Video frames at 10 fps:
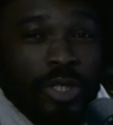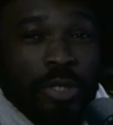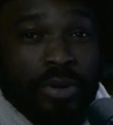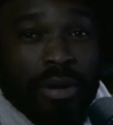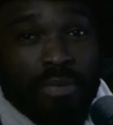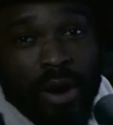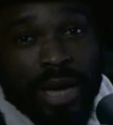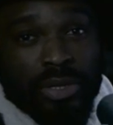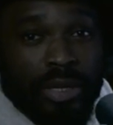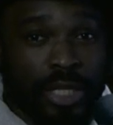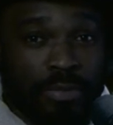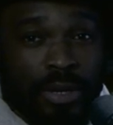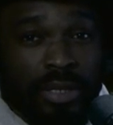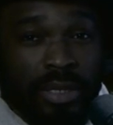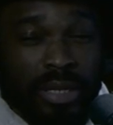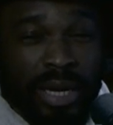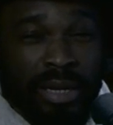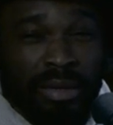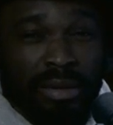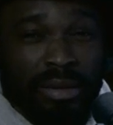we just put a price on this person's
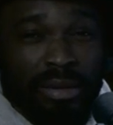head.